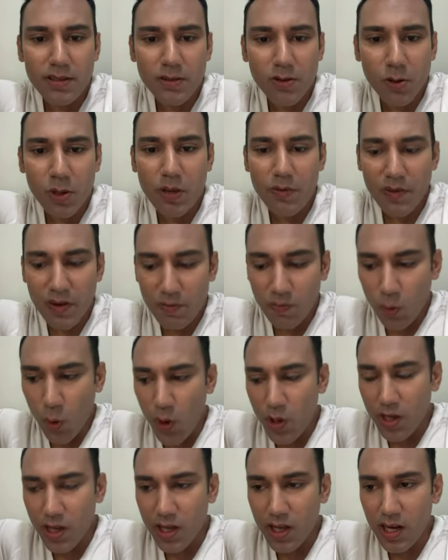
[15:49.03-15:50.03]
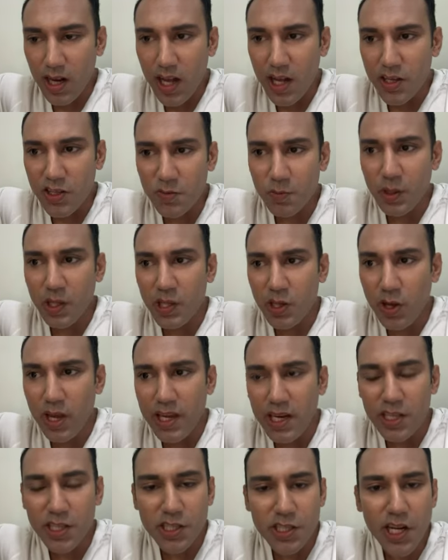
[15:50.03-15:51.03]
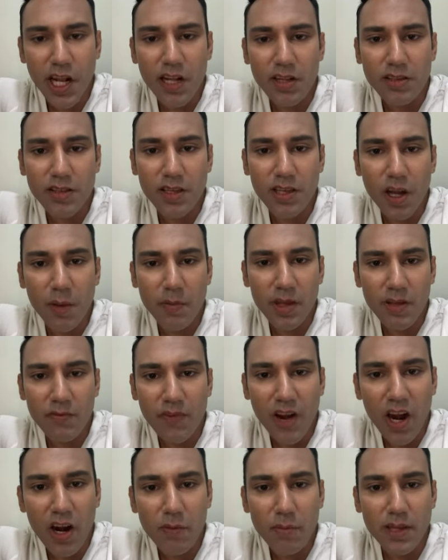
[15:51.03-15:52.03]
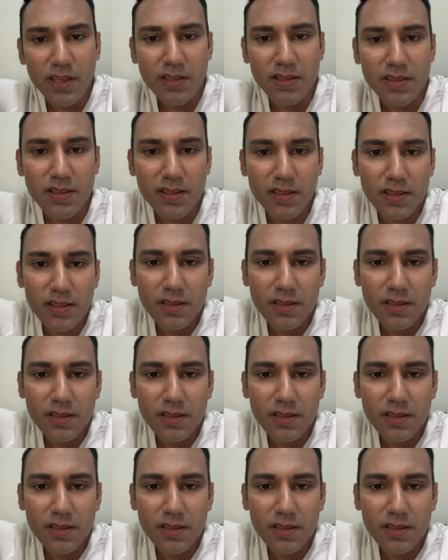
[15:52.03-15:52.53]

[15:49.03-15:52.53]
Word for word: or even working class, but you're in a sheltered environment.